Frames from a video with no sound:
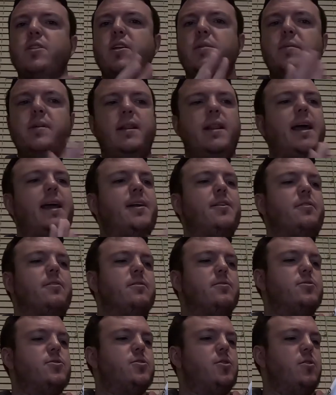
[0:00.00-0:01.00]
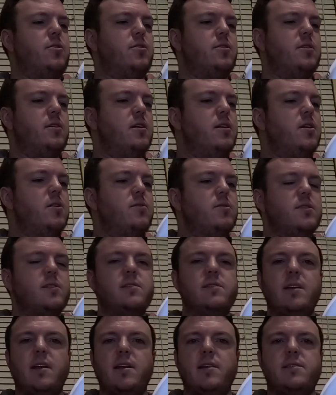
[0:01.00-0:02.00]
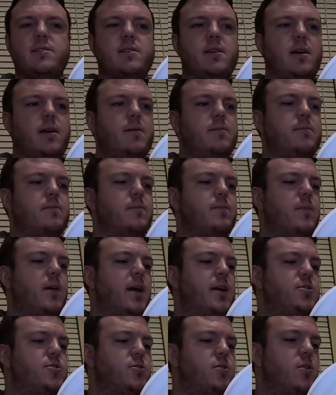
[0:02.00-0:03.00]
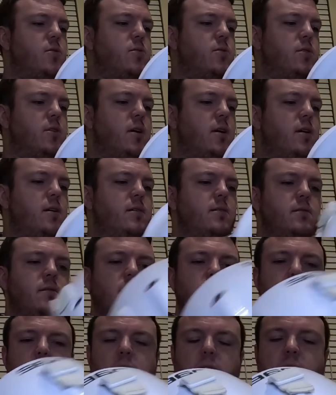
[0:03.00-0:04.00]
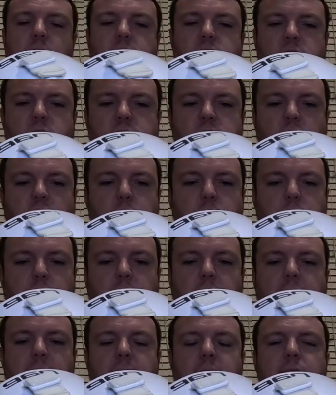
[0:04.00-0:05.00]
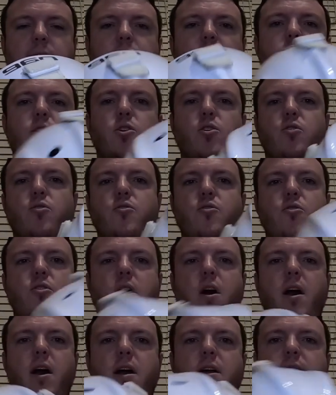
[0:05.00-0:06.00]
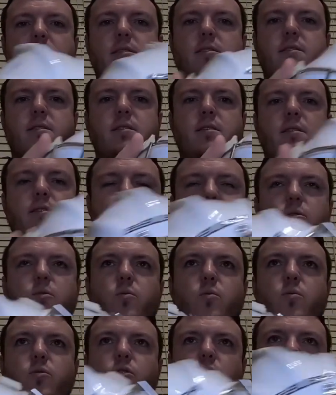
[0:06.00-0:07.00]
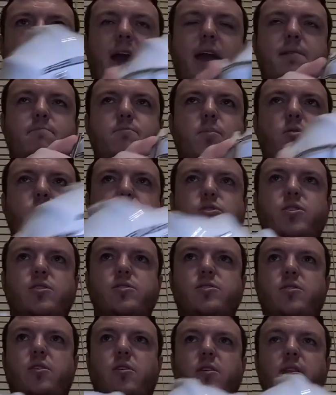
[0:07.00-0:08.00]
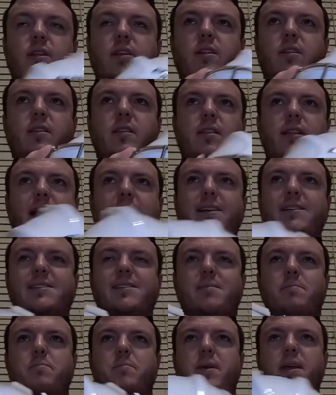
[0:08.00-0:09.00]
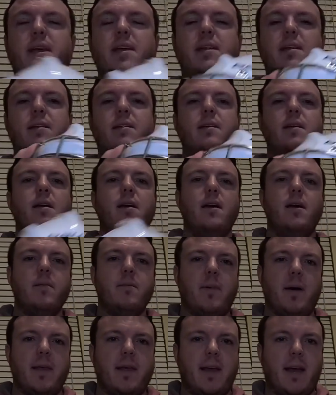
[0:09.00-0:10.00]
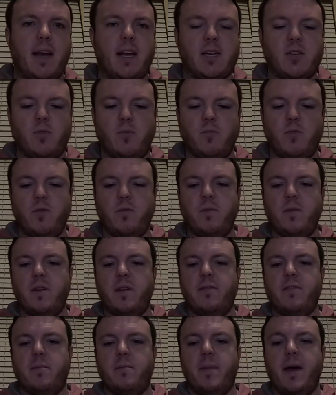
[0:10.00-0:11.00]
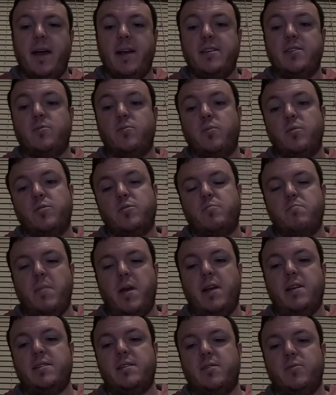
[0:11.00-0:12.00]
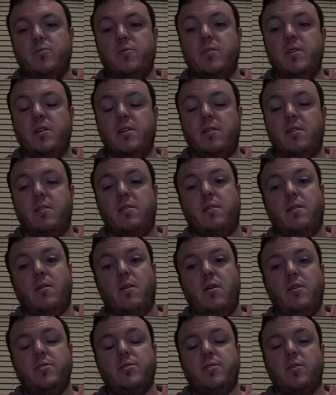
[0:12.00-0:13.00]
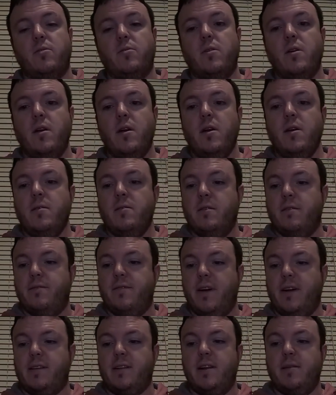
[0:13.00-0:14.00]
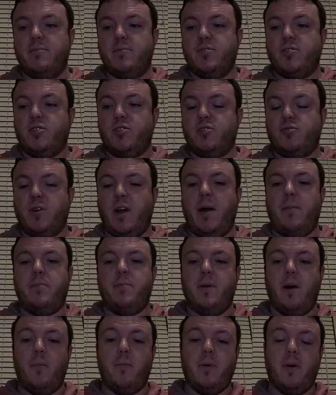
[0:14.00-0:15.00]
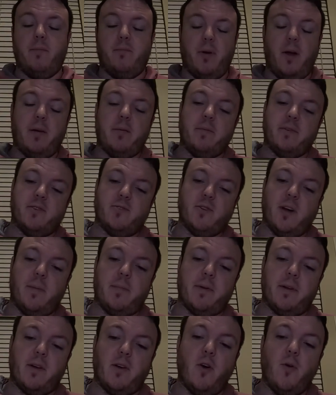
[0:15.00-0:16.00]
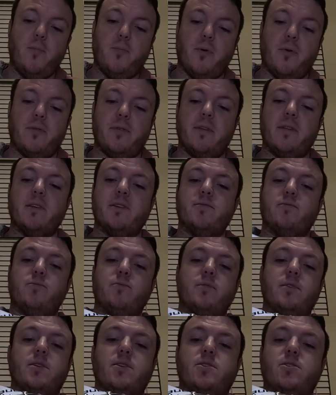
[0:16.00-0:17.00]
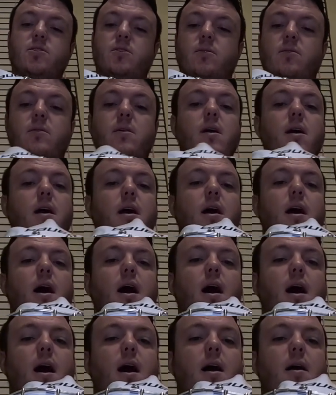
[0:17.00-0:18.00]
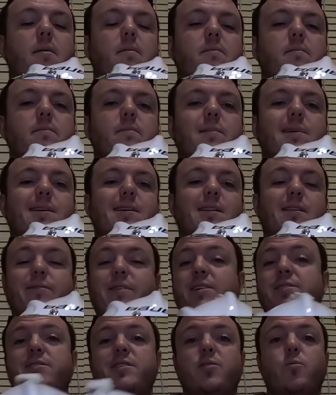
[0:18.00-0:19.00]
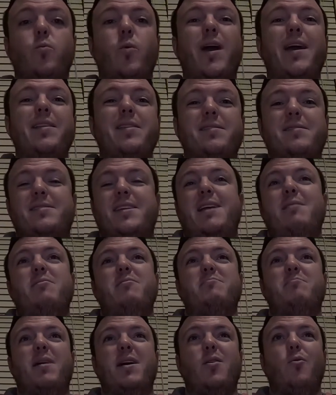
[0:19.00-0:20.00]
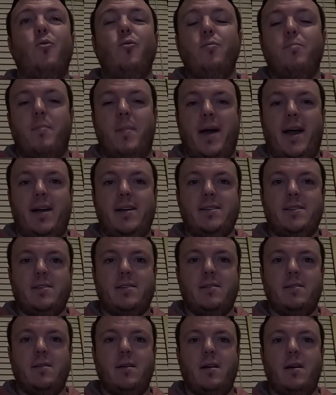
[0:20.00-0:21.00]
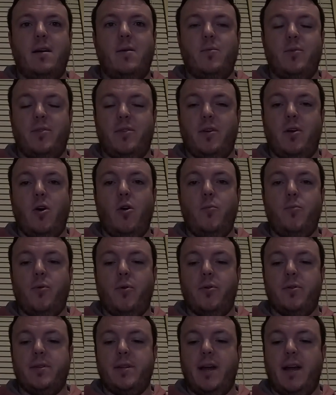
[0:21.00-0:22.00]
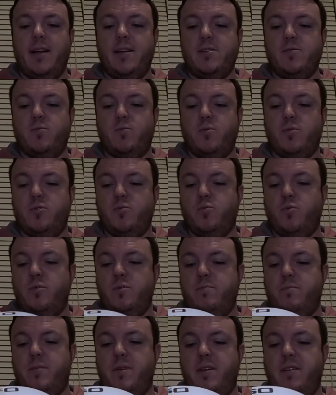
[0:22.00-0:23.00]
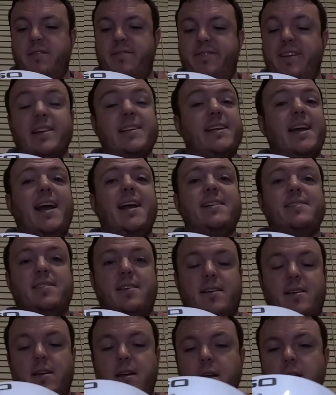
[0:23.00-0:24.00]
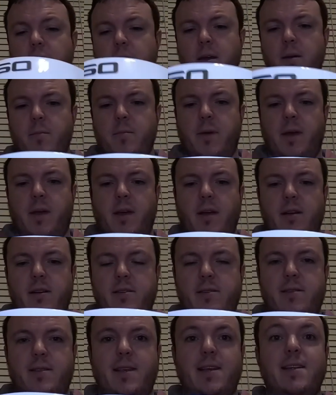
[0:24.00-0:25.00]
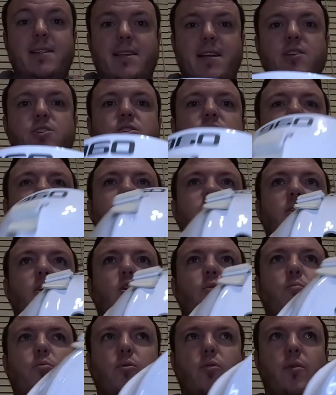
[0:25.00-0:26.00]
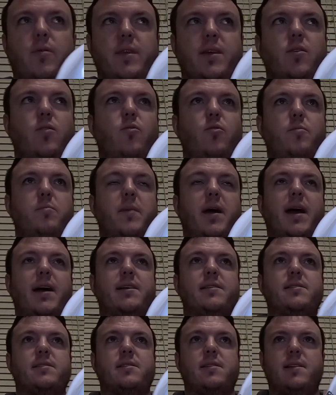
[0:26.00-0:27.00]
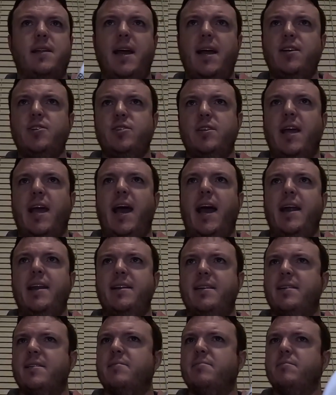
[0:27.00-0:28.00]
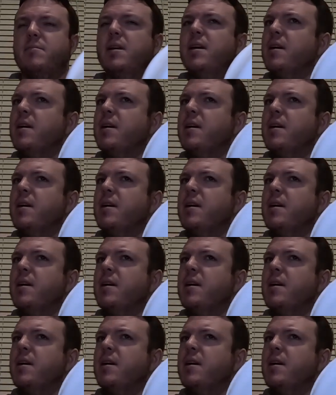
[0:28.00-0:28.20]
a little bit lighter, so you're going to notice that as you go along, as you start playing, your head motions are a little less impeded by the actual movement of the mask, which makes it really good. And also the fact that I'll probably be strapping a GoPro to this really soon. It'll eventually weigh the same as my old mask with the GoPro attached, which would be fantastic because the addition of the GoPro and the old mask, it actually added a